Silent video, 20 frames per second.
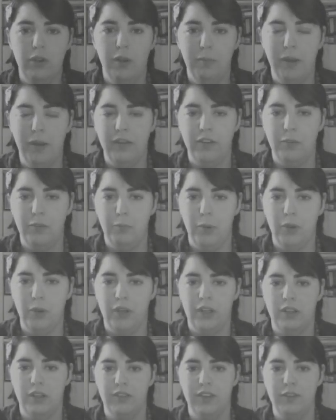lot about this book
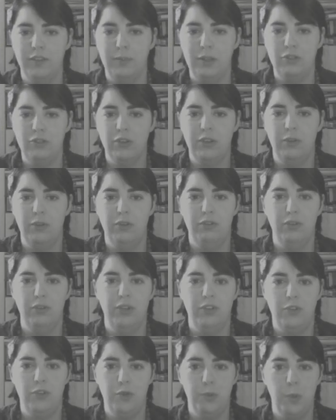because I've been trying to
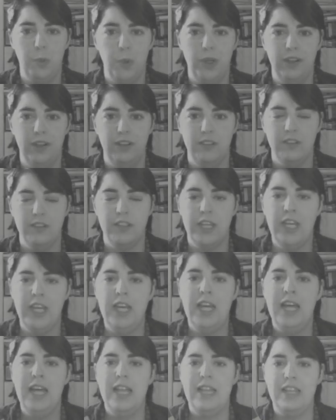avoid spoilers.
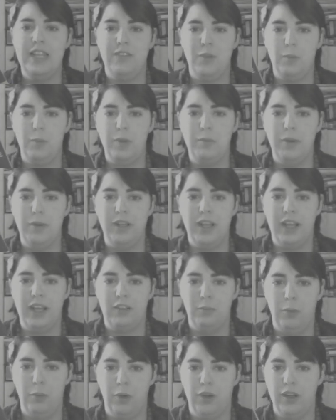This will be my
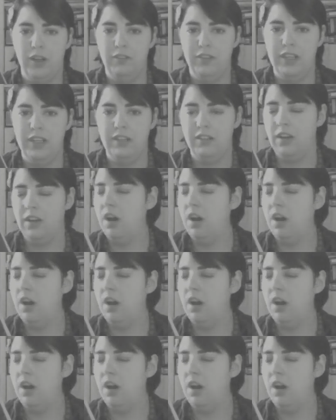next book I read